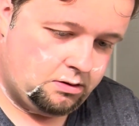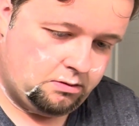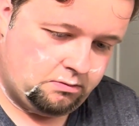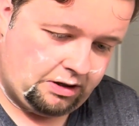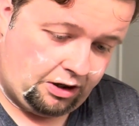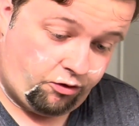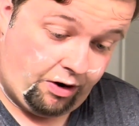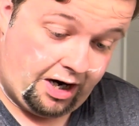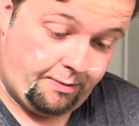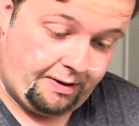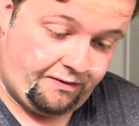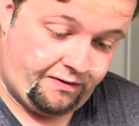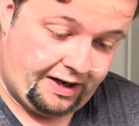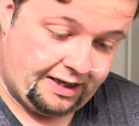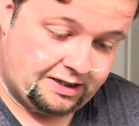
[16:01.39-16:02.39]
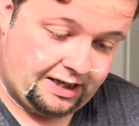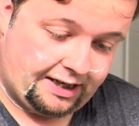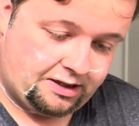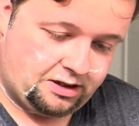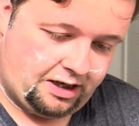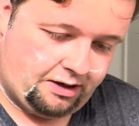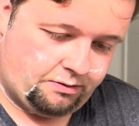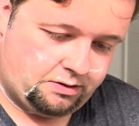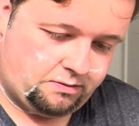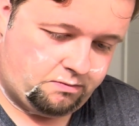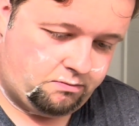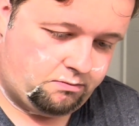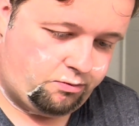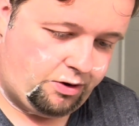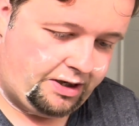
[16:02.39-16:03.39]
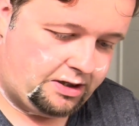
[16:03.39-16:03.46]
Incredibly fast actually. I was pretty